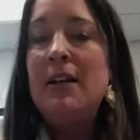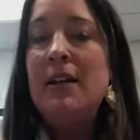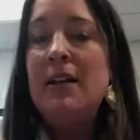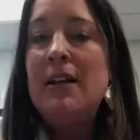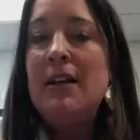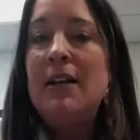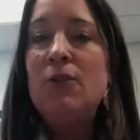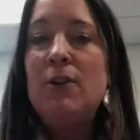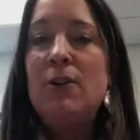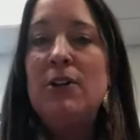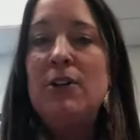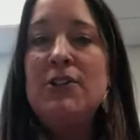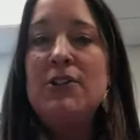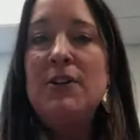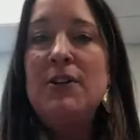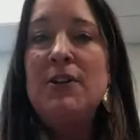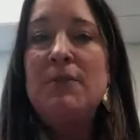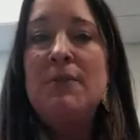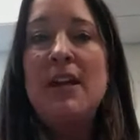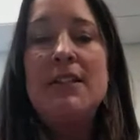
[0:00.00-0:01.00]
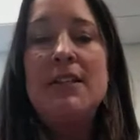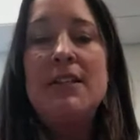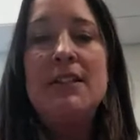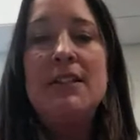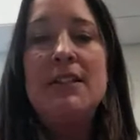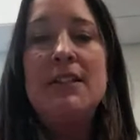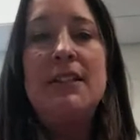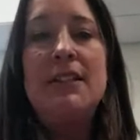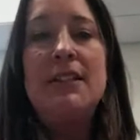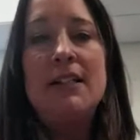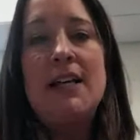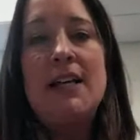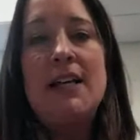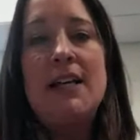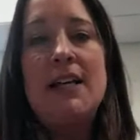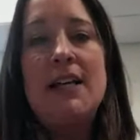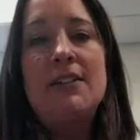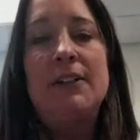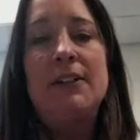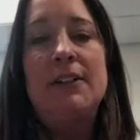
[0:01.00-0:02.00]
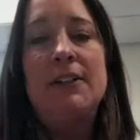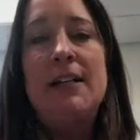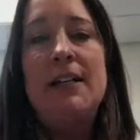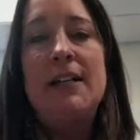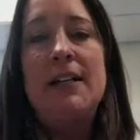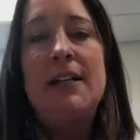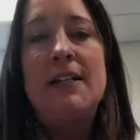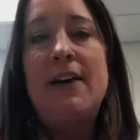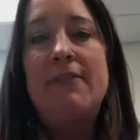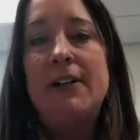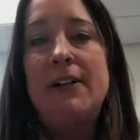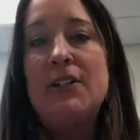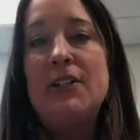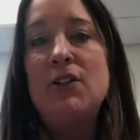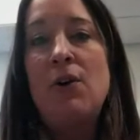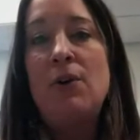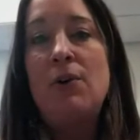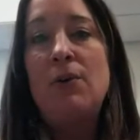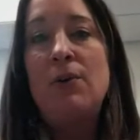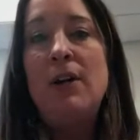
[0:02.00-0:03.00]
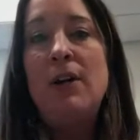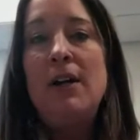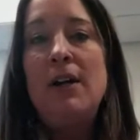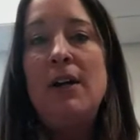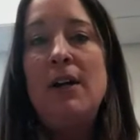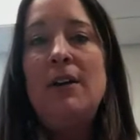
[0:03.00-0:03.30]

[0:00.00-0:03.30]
in order to make this a successful endeavor. So